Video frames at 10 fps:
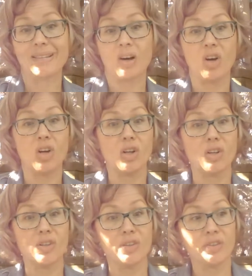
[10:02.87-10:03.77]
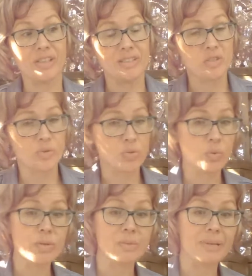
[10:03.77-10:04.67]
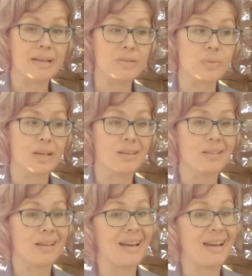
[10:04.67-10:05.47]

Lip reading: all these new school supplies when